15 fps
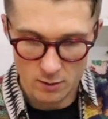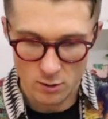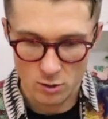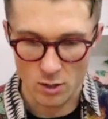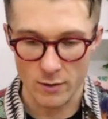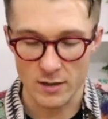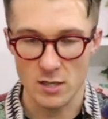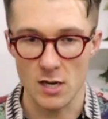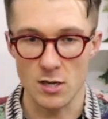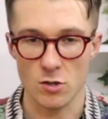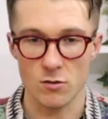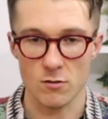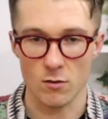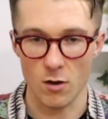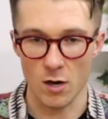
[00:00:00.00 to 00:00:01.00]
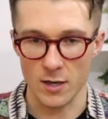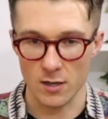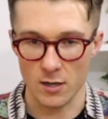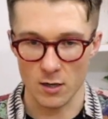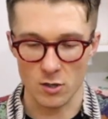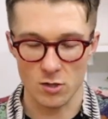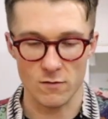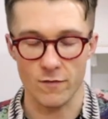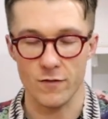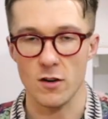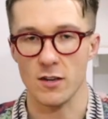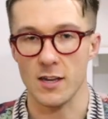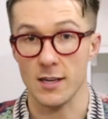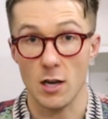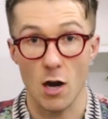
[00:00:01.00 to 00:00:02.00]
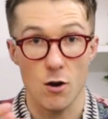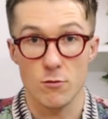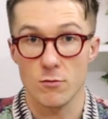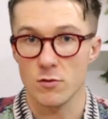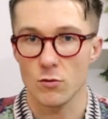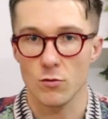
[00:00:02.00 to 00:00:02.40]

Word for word: so it doesn't like it doesn't feel like it coats